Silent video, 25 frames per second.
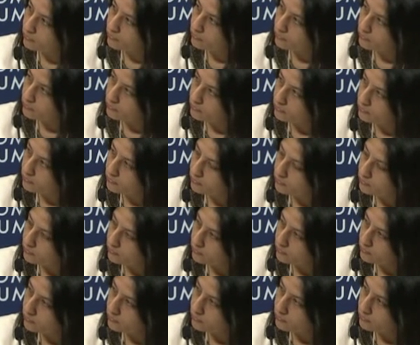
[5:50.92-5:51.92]

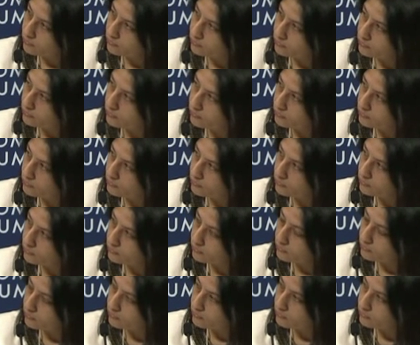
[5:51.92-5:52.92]

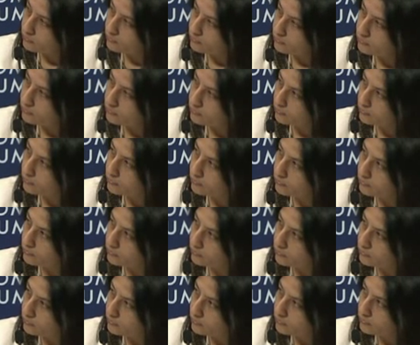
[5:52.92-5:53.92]

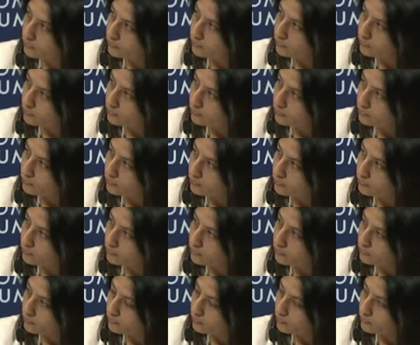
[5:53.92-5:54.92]

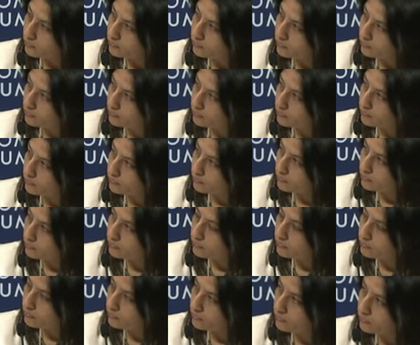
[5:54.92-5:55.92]

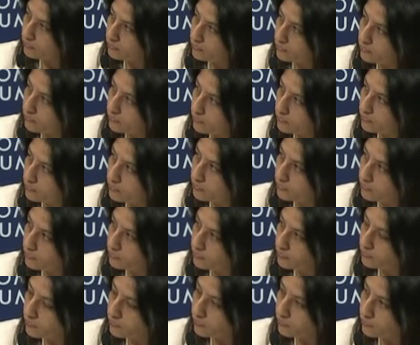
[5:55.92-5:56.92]

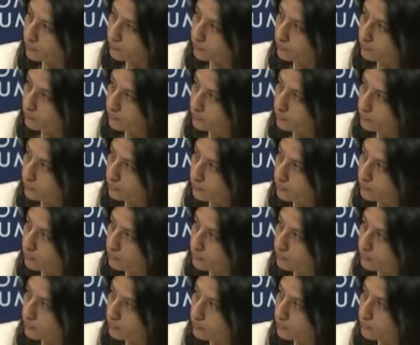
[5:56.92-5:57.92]

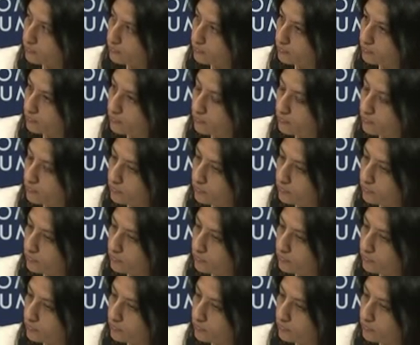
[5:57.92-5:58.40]
[no speech]